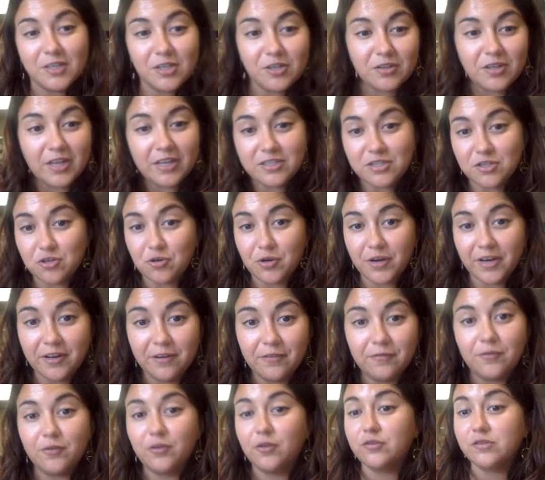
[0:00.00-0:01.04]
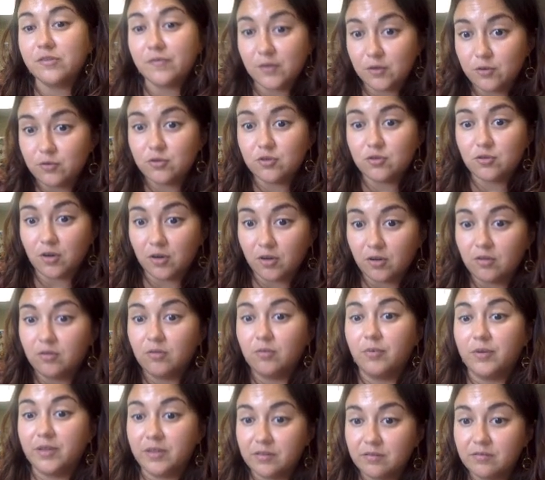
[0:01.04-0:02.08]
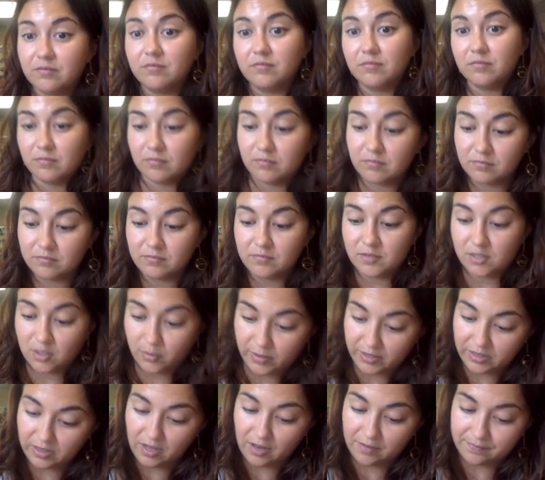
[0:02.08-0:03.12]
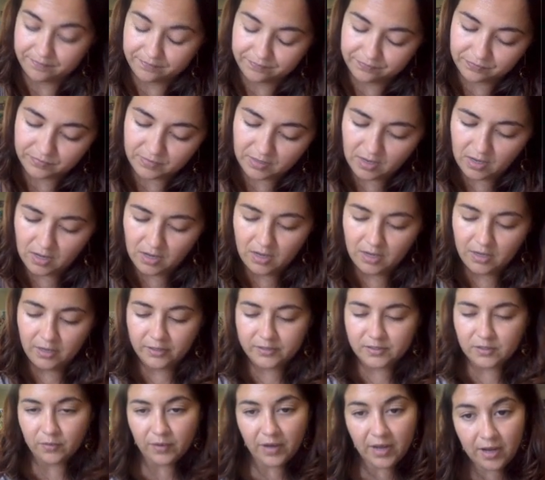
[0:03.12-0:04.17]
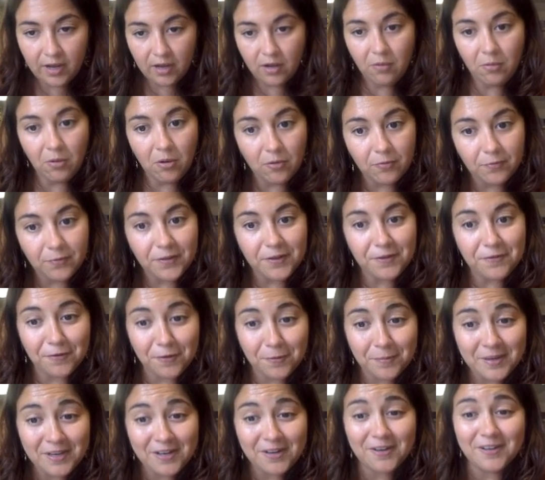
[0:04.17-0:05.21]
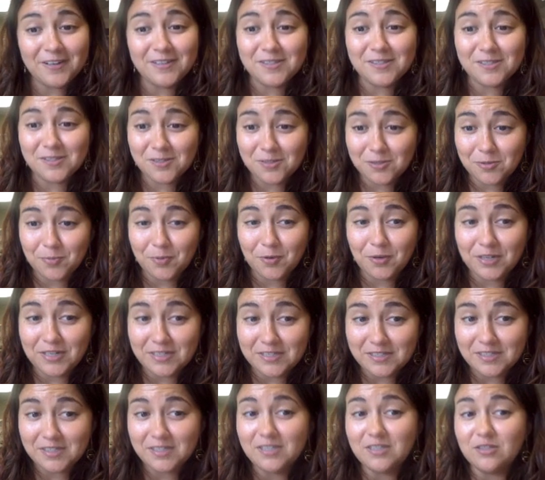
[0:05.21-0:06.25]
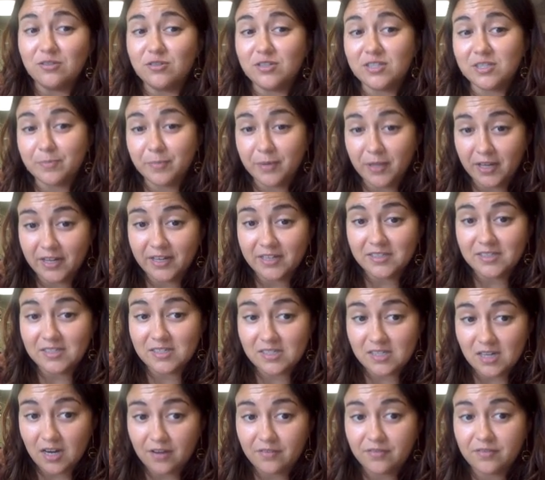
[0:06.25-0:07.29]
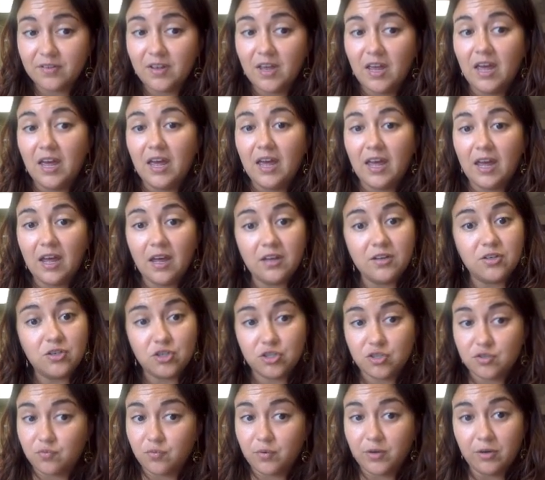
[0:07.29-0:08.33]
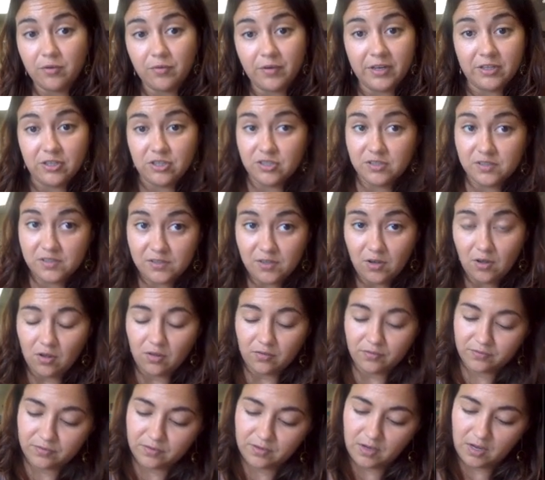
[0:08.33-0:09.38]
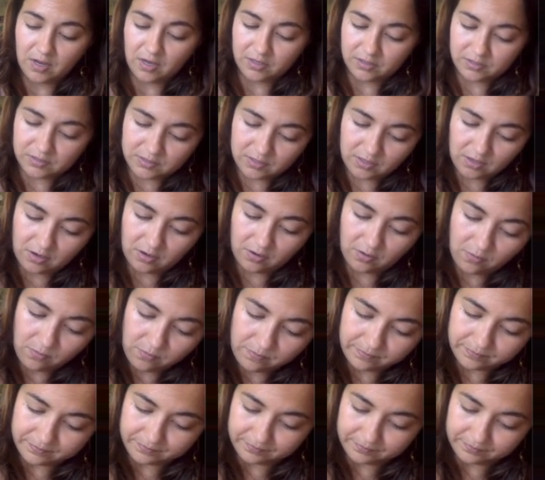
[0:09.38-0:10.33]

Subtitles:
that's a trick for those of you who struggle with doing that. So now, hopefully from here, it's super easy. You just plug in stuff and just rearrange and solve. So